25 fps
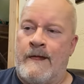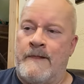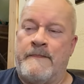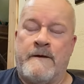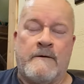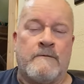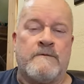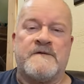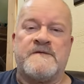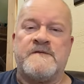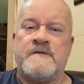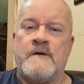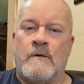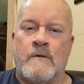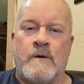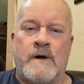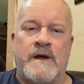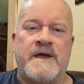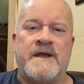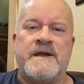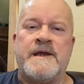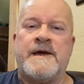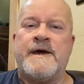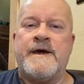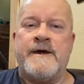There was no
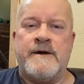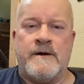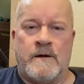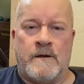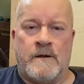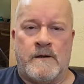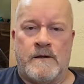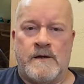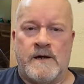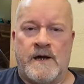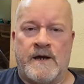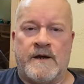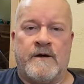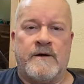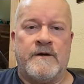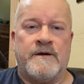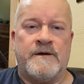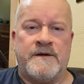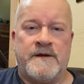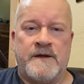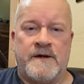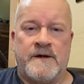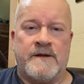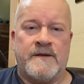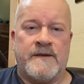way in hell I could
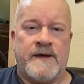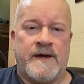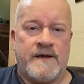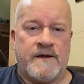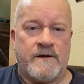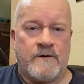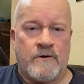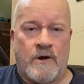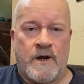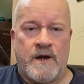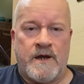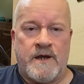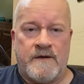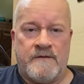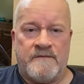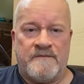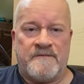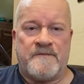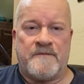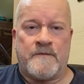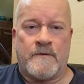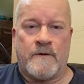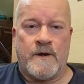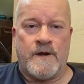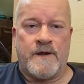have dug that grave
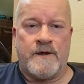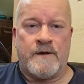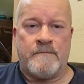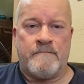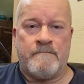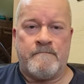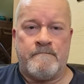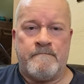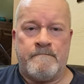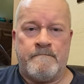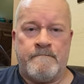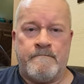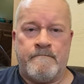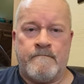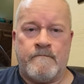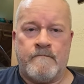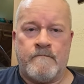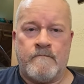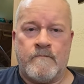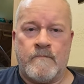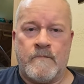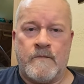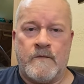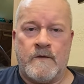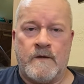for him
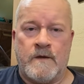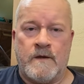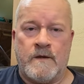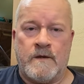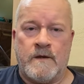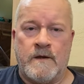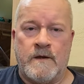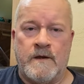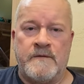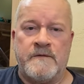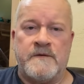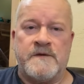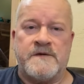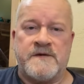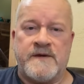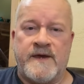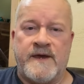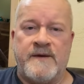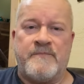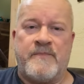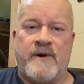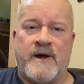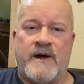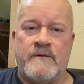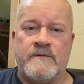in the
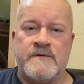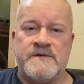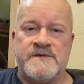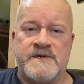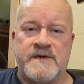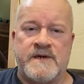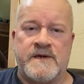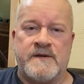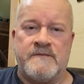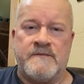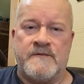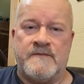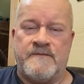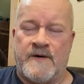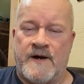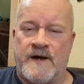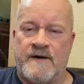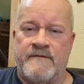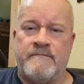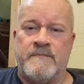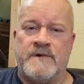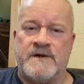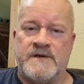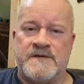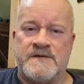shape I was in
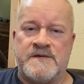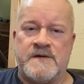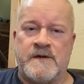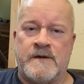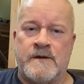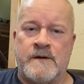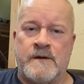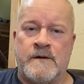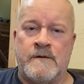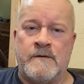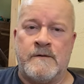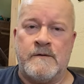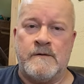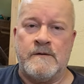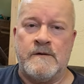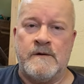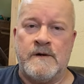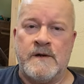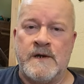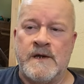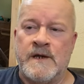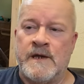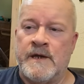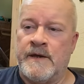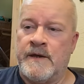five months ago.
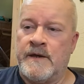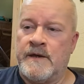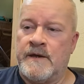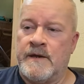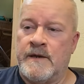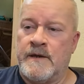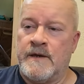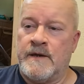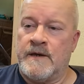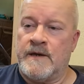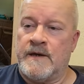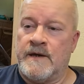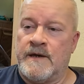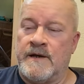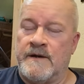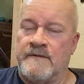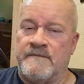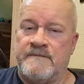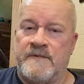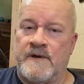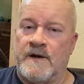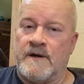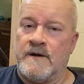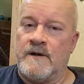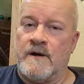And
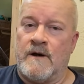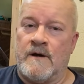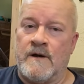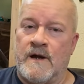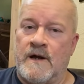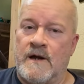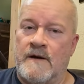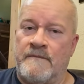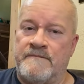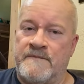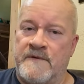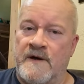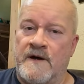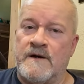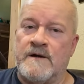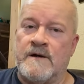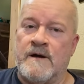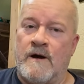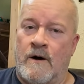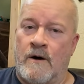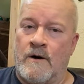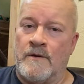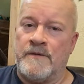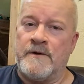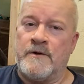I've dug, I've dug
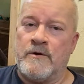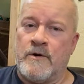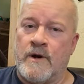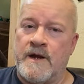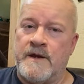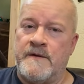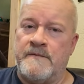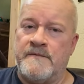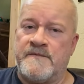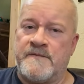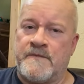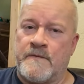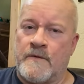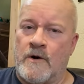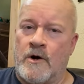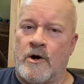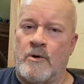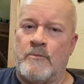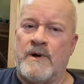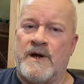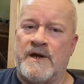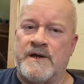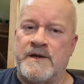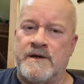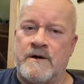all the graves for
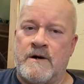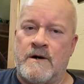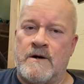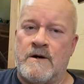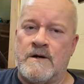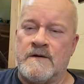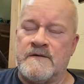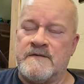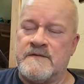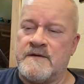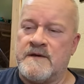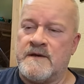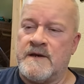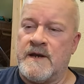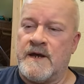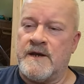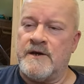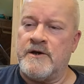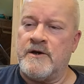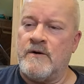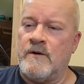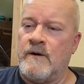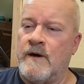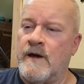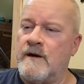all my dogs, and I
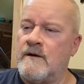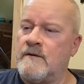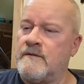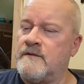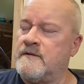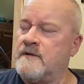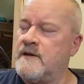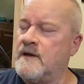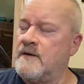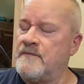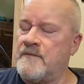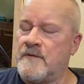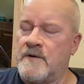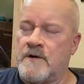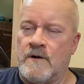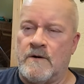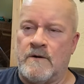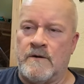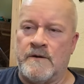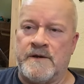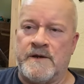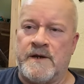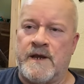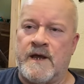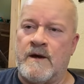know how
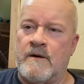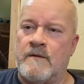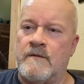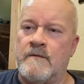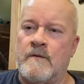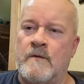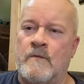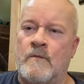difficult and how...